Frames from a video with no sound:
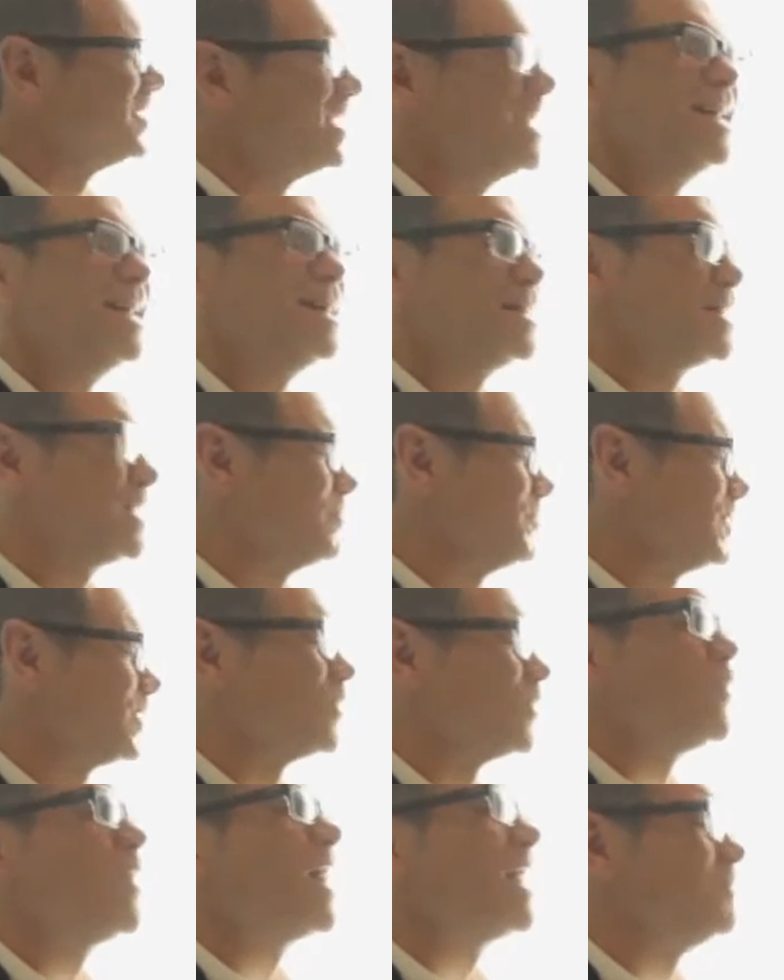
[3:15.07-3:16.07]
anything but
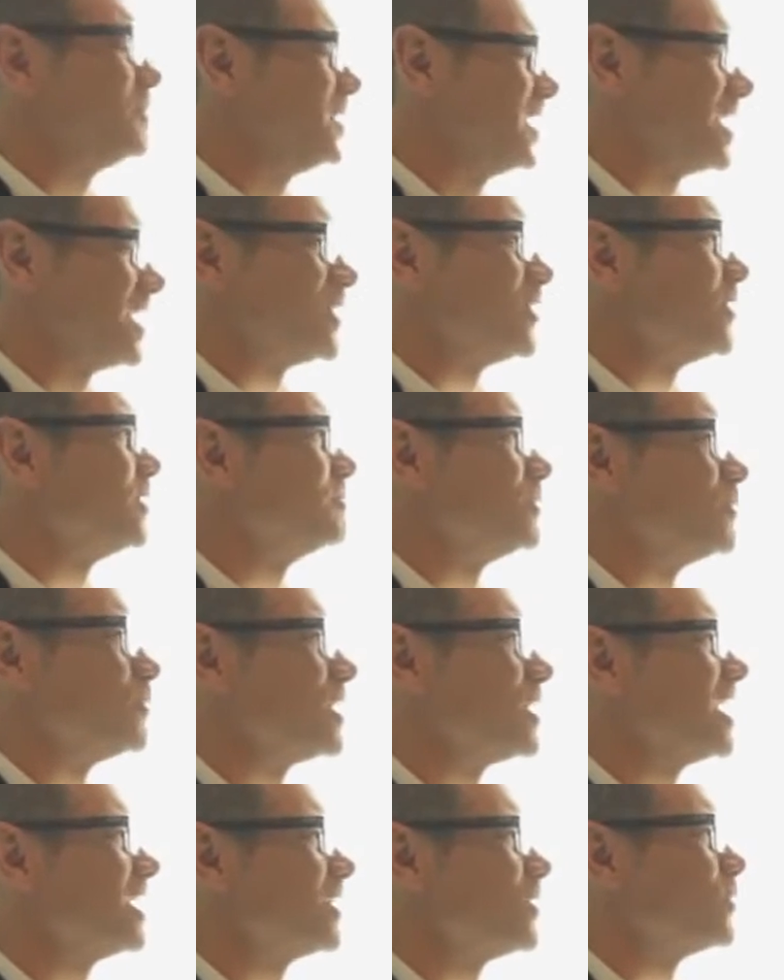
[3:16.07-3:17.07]
the white piano. I mean,
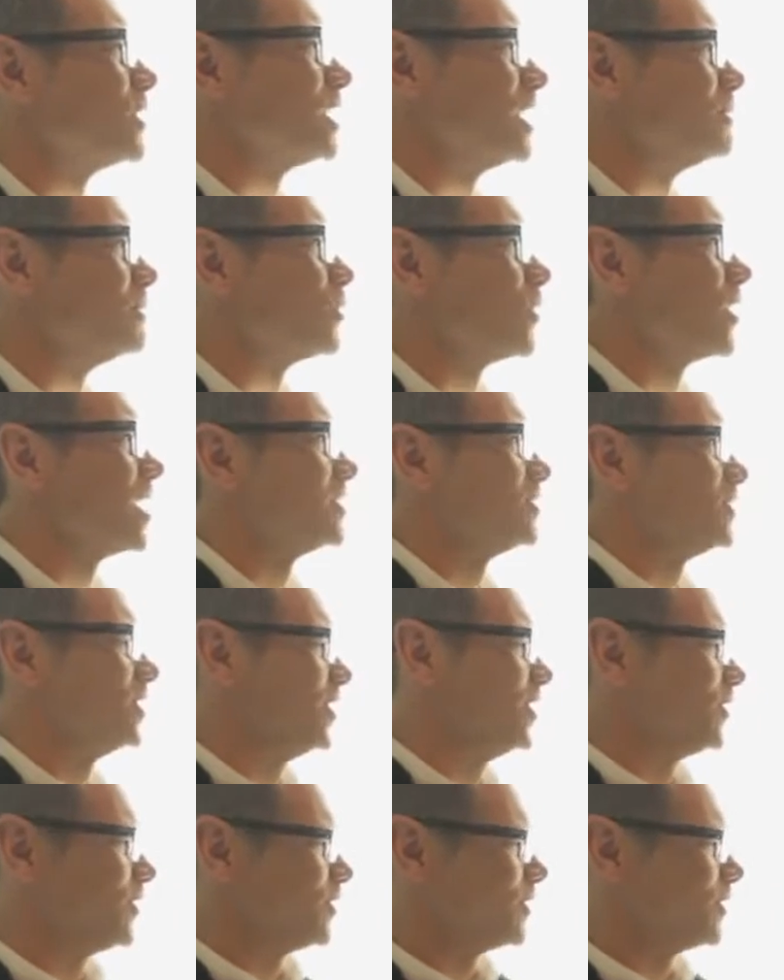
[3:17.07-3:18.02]
we're not going Liberace here.